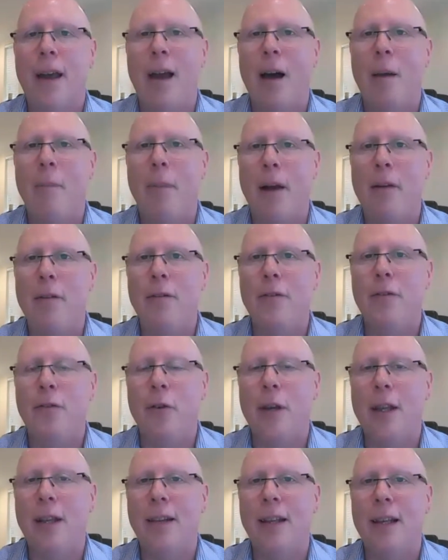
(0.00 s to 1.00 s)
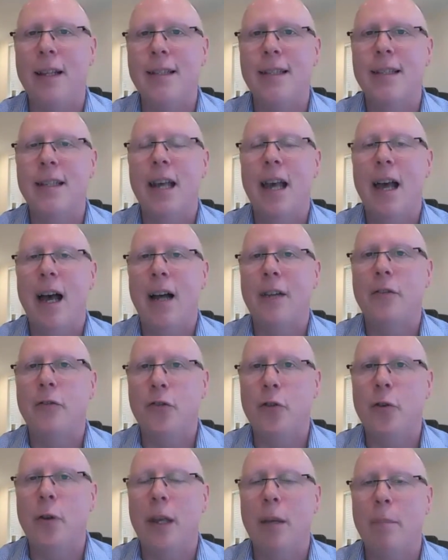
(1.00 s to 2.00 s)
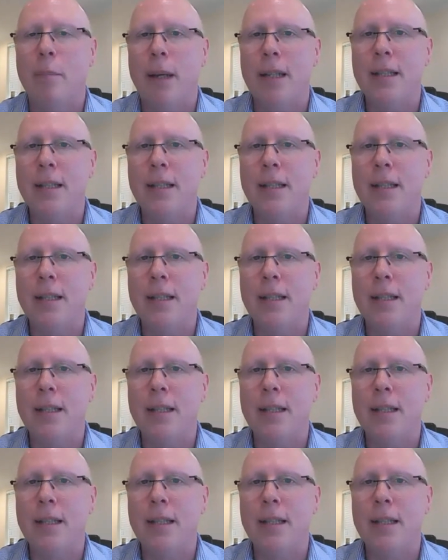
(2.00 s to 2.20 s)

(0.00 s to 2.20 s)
about doing this and doing